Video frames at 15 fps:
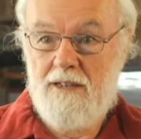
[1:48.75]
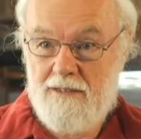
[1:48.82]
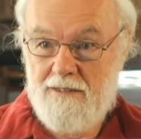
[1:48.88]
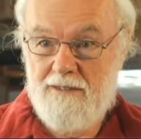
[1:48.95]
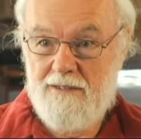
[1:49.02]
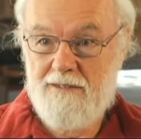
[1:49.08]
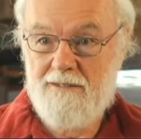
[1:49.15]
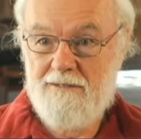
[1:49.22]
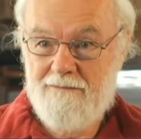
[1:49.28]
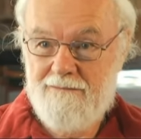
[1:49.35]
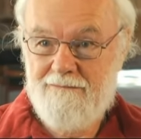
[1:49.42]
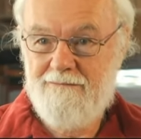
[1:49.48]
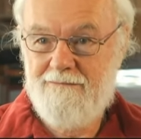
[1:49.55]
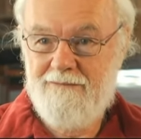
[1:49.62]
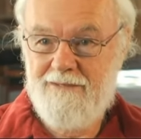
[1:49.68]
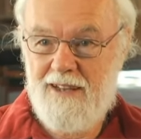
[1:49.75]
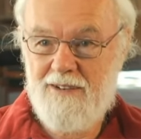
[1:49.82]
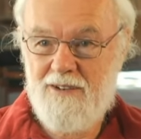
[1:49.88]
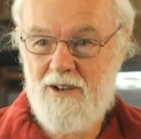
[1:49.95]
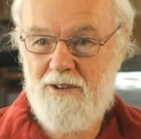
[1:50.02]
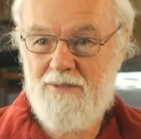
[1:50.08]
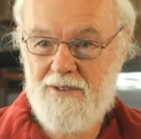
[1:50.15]
has to
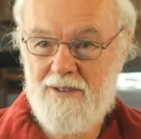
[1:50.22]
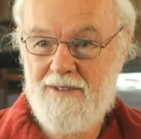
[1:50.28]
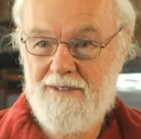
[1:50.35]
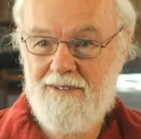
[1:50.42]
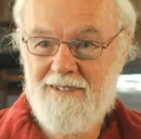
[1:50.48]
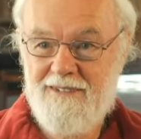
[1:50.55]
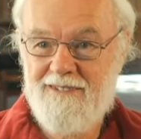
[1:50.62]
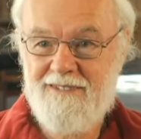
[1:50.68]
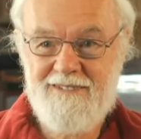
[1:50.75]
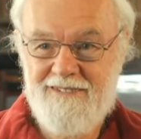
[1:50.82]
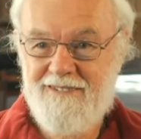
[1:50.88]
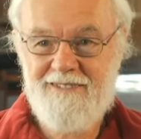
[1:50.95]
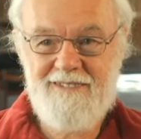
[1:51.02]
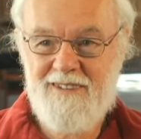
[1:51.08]
take over and,